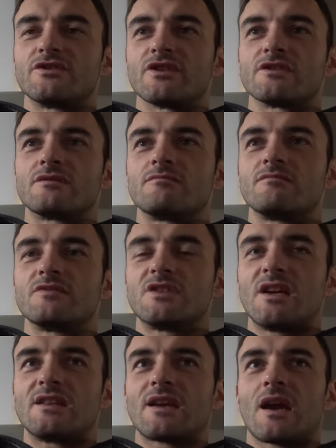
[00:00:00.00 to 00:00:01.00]
just
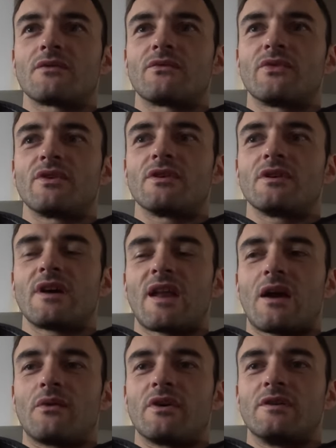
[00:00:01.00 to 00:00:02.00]
sit down for an
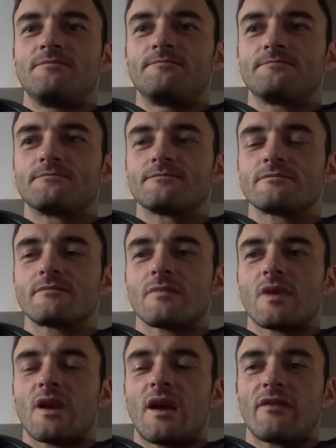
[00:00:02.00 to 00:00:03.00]
hour,
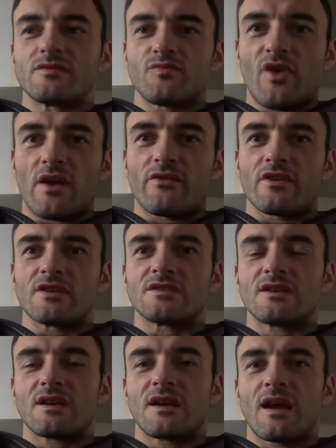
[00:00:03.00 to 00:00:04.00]
have some
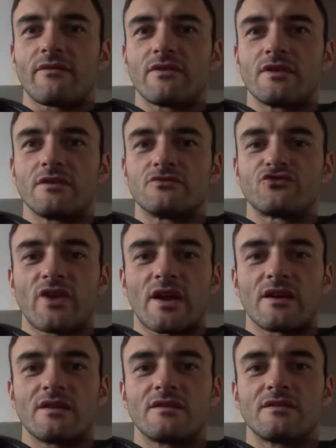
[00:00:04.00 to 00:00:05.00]
breakfast, have a
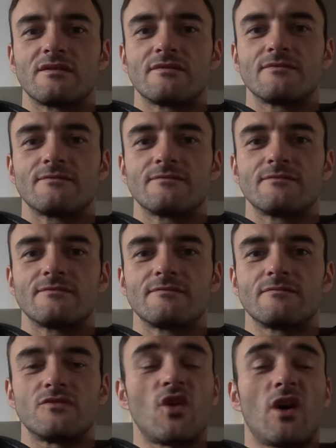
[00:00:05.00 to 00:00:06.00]
drink,
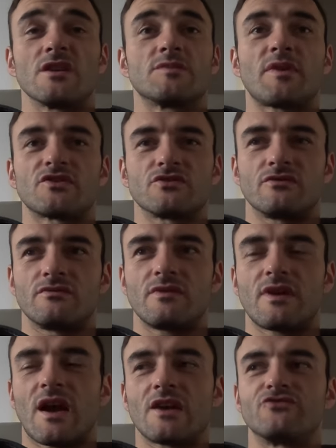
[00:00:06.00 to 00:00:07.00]
not a special
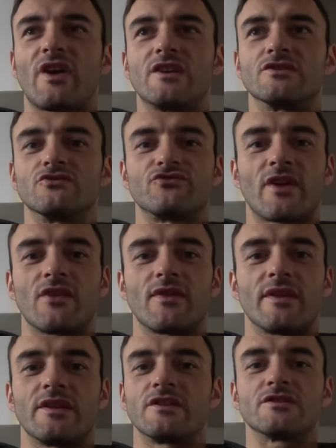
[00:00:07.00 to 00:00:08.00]
hydration drink or
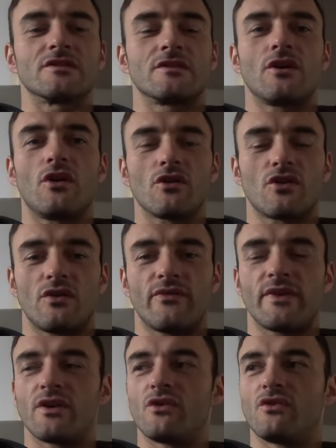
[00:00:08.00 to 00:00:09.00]
anything, just a hot
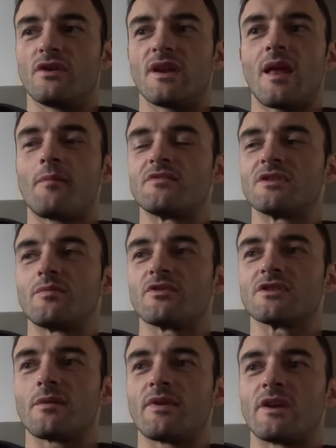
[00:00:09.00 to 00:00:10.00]
coffee or a lemon sip or
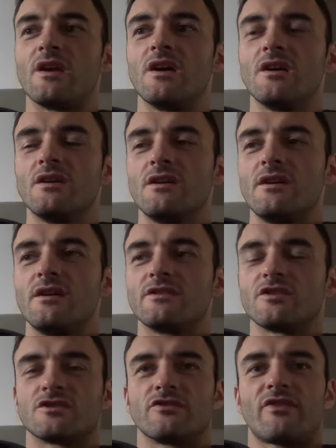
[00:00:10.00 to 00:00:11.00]
something,
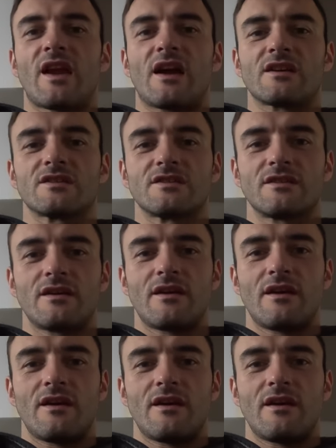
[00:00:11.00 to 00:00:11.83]
just to relax,